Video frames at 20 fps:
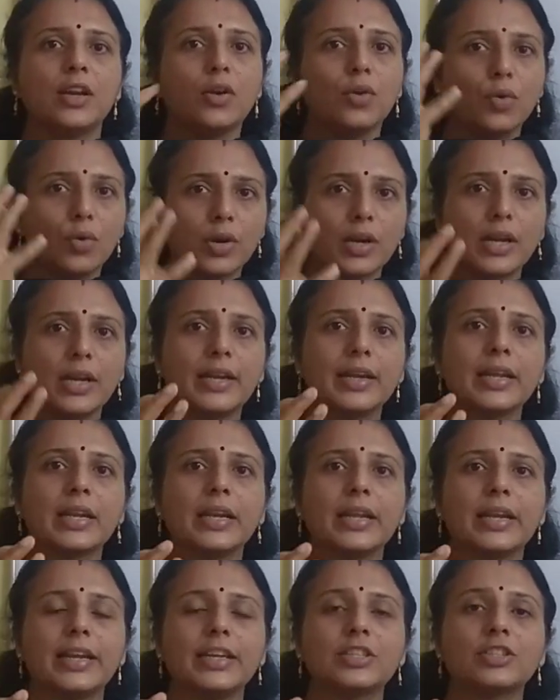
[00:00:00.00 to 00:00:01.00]
Local
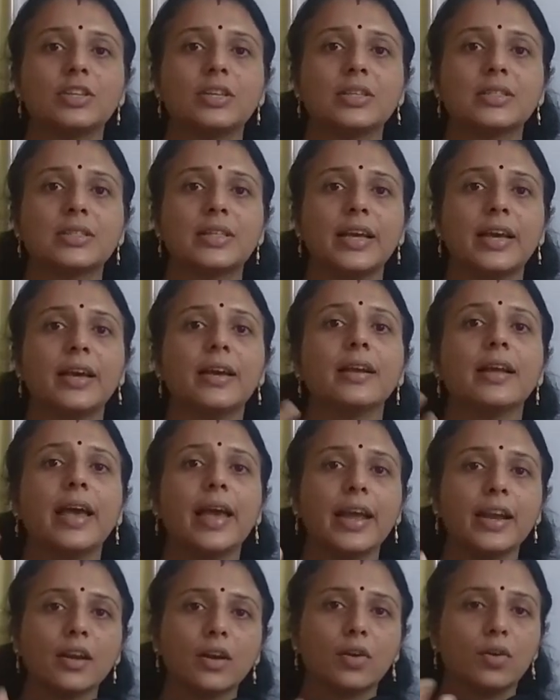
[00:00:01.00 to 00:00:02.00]
declaration is there
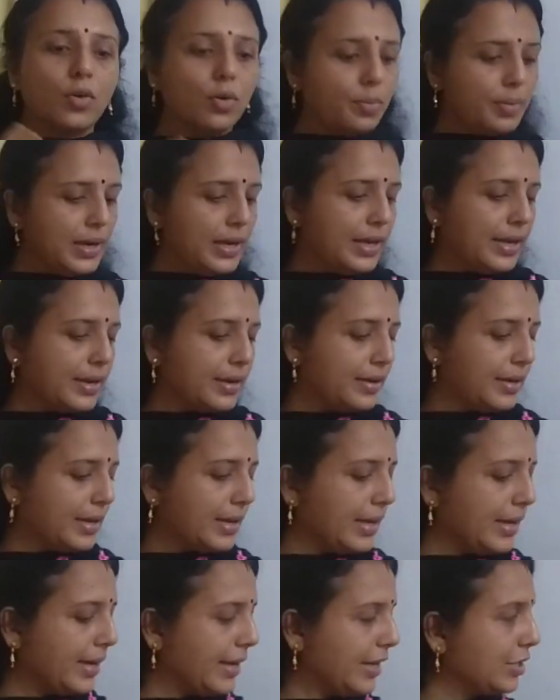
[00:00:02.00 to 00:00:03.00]
and global
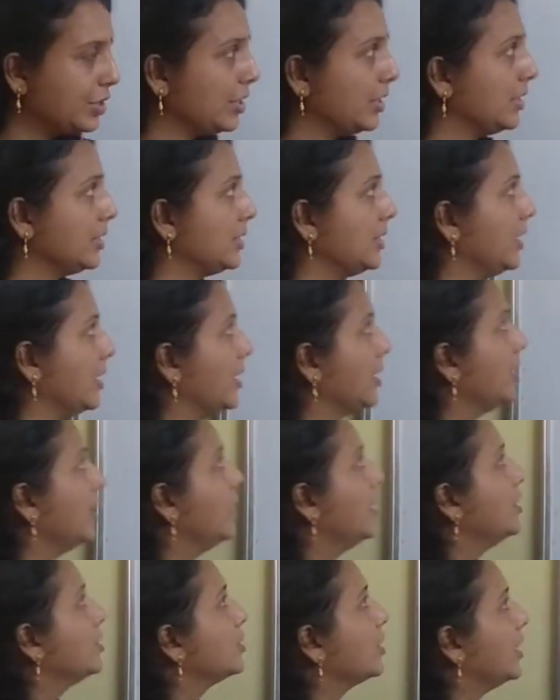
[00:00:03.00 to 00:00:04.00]
declaration is there.
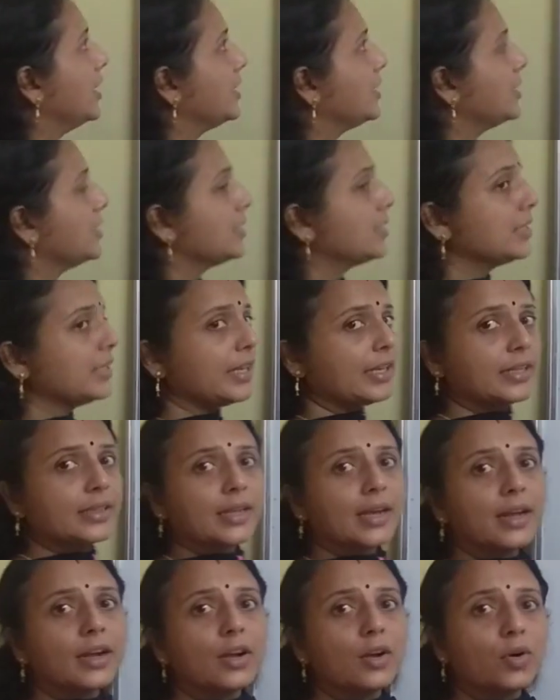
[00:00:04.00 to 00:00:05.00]
So let us see
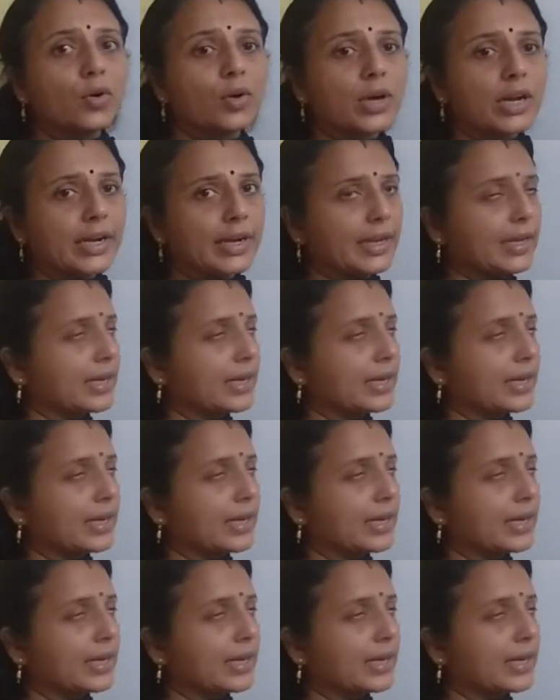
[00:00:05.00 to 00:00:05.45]
the local